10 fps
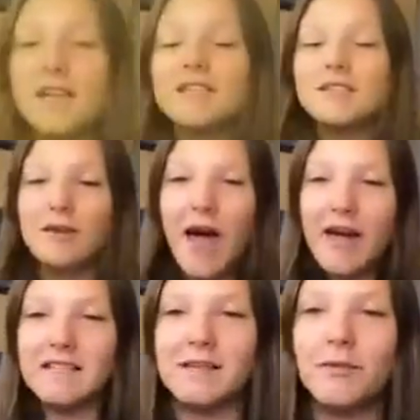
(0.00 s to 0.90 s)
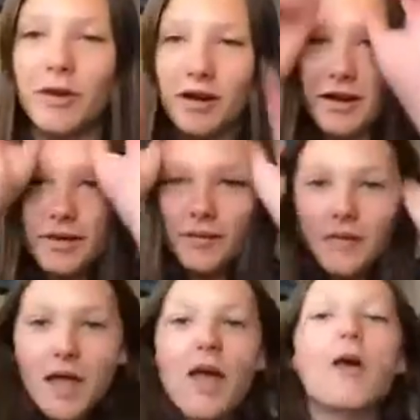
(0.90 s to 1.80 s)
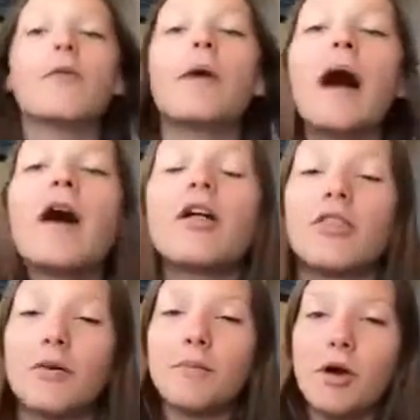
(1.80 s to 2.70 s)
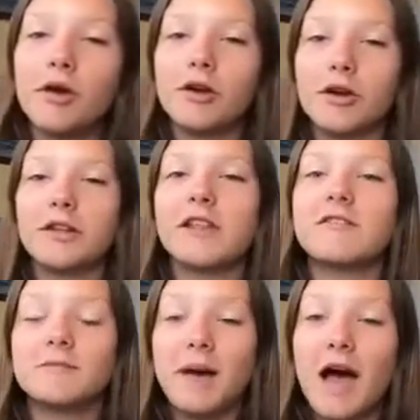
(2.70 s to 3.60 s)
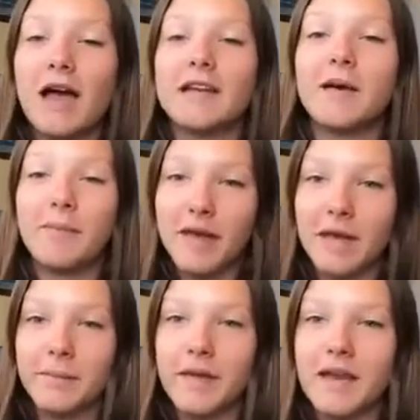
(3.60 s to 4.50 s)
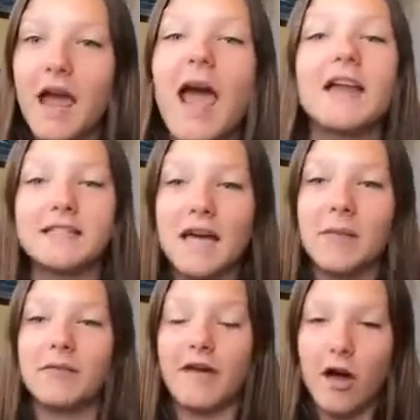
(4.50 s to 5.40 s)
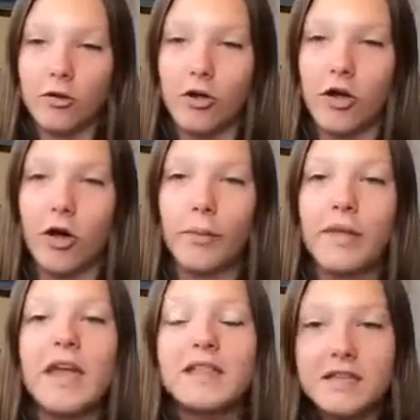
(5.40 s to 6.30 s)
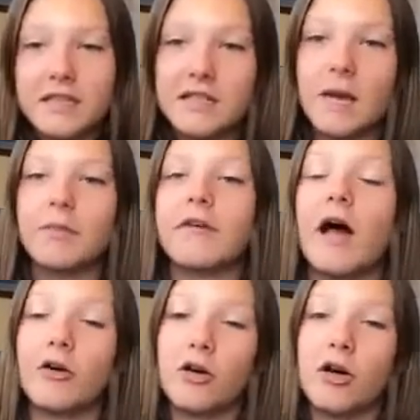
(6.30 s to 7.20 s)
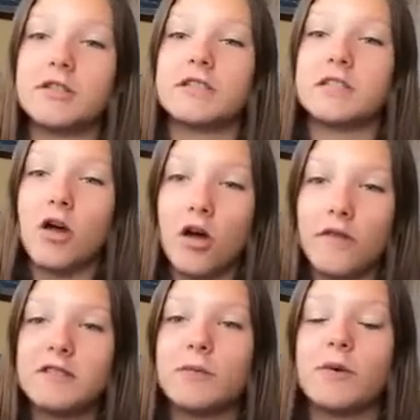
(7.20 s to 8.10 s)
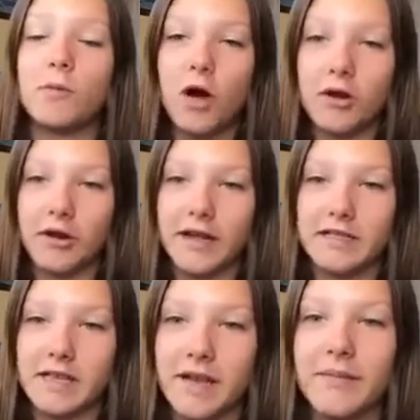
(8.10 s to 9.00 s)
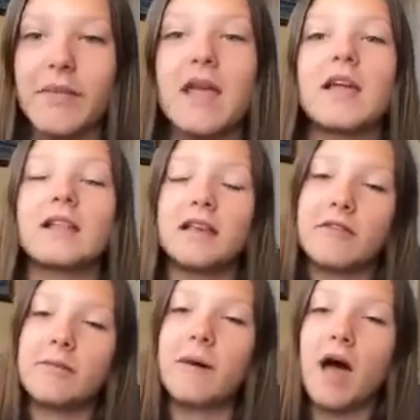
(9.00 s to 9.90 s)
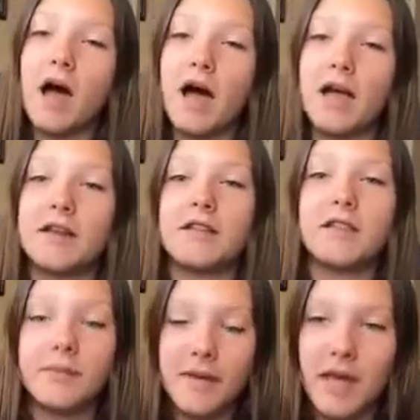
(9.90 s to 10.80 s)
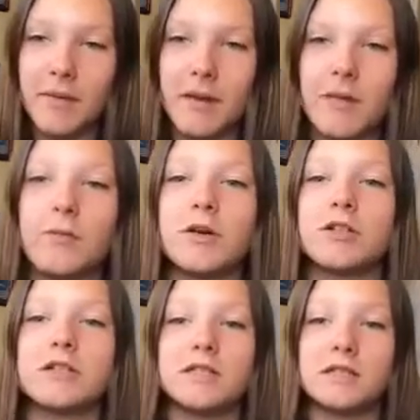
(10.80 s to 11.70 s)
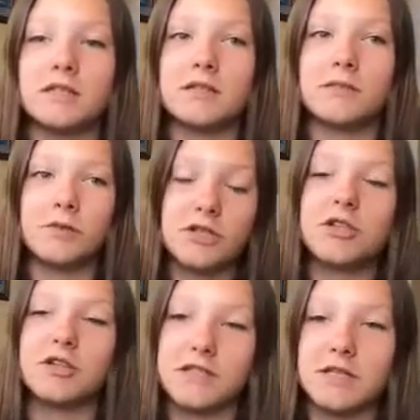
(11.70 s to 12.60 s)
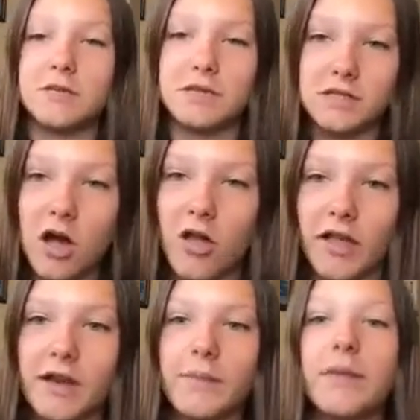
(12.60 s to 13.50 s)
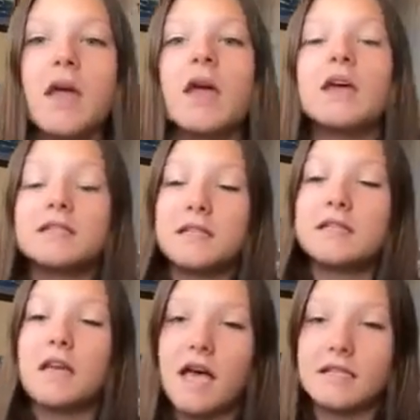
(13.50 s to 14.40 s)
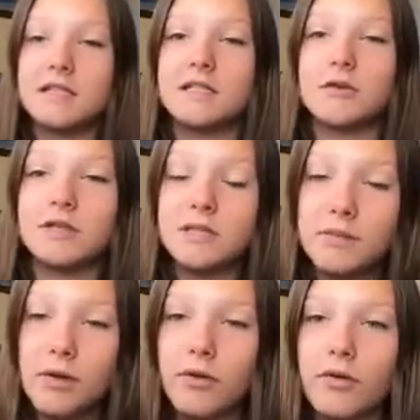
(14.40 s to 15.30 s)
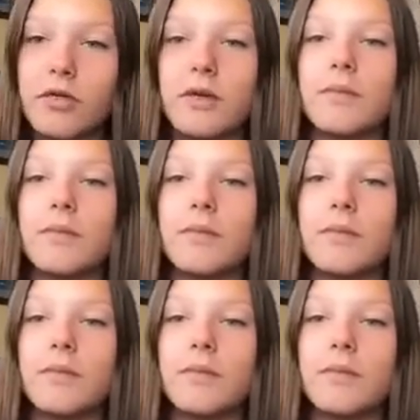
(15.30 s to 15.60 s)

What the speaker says: So how does it work? Well, the marker leaves behind a pigment and a type of alcohol. This type of alcohol dissolves when water hits it, leaving behind the pigment, which turns into a solid. Since glass is so smooth,